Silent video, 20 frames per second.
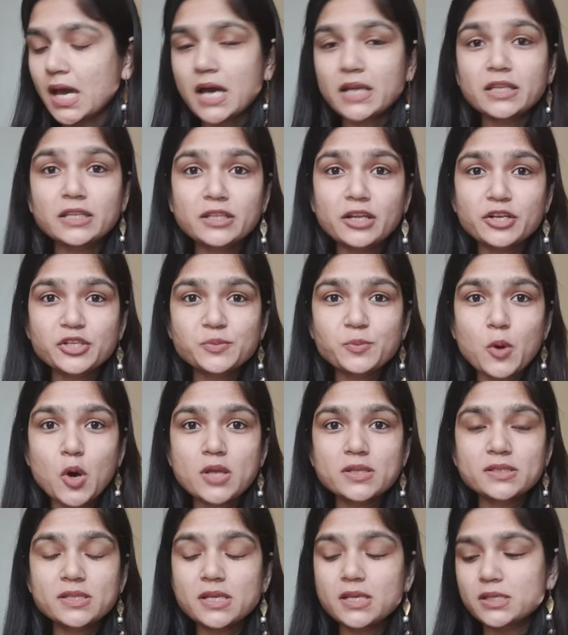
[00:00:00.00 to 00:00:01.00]
Another
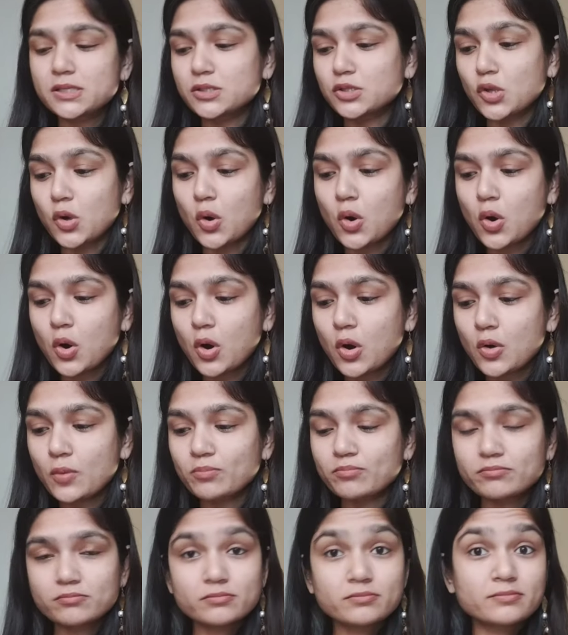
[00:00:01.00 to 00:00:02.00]
response is,
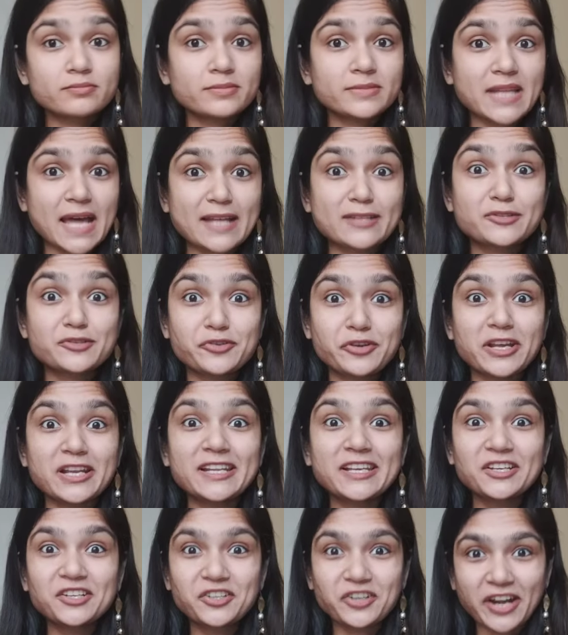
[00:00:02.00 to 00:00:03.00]
no, that's
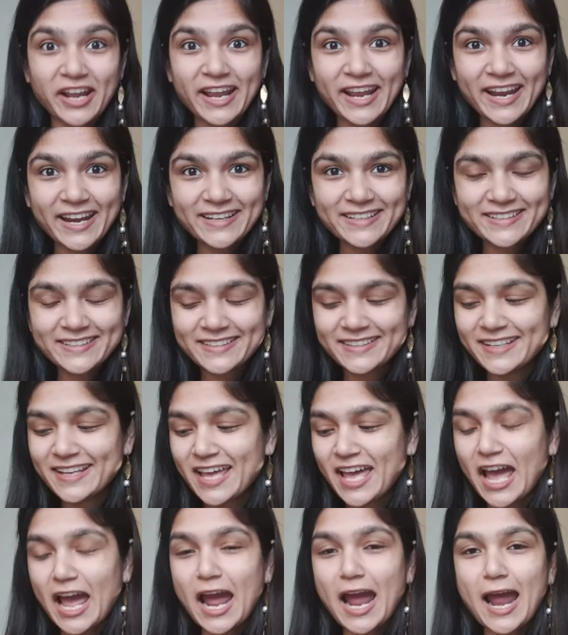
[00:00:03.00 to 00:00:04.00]
really great
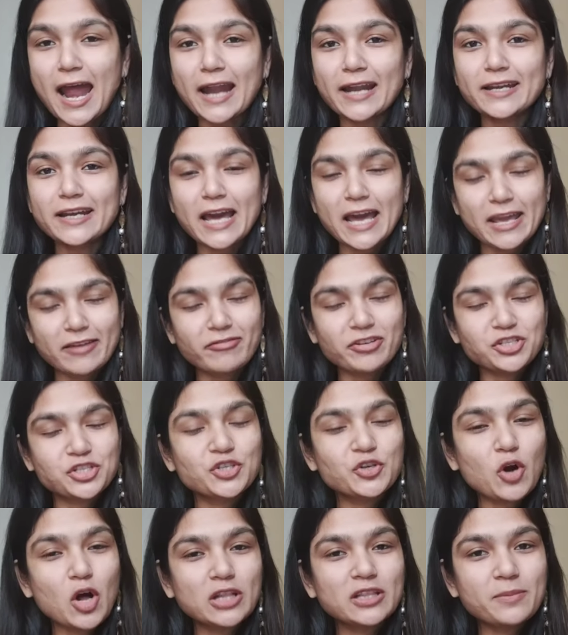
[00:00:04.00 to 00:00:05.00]
and I wish
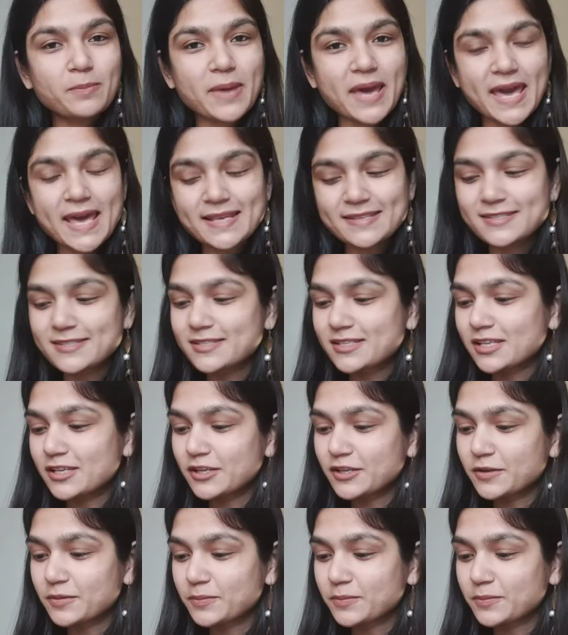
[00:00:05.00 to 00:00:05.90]
you all the best.